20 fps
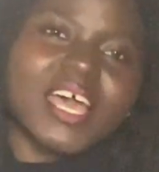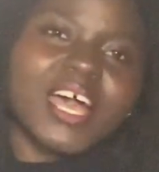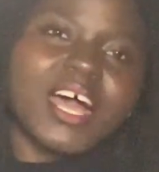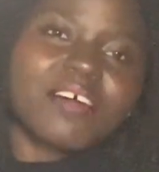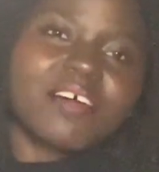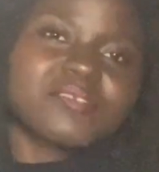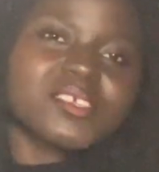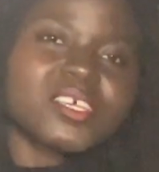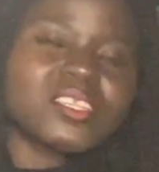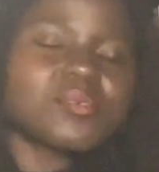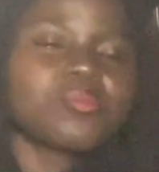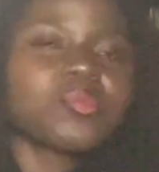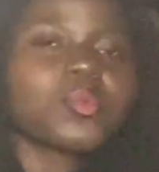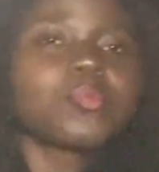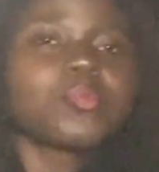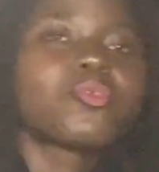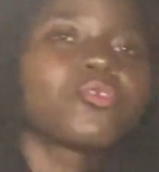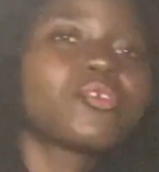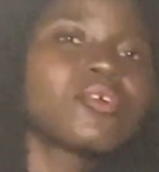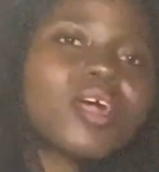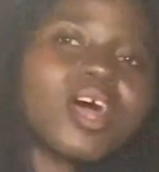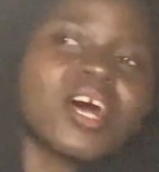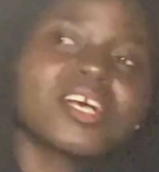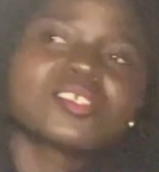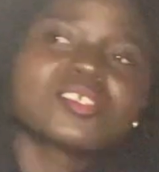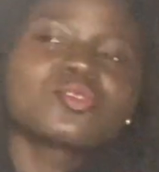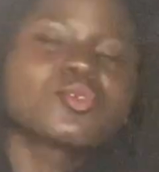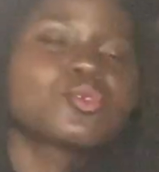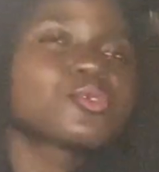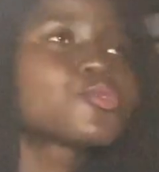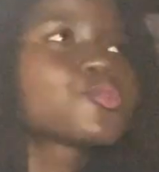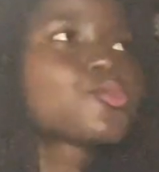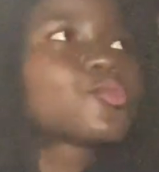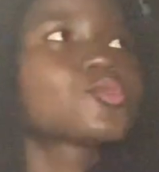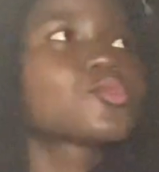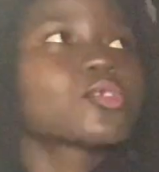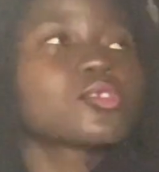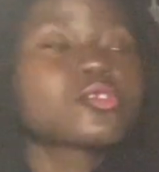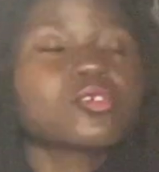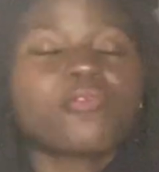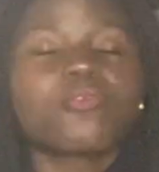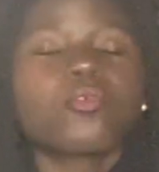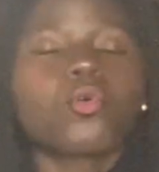after the memorial as though to sort of